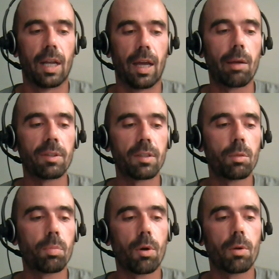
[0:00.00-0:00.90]
And I was at
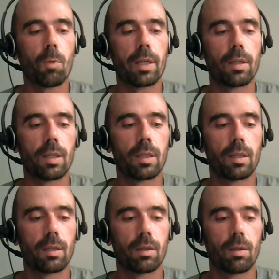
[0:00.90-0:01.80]
the point when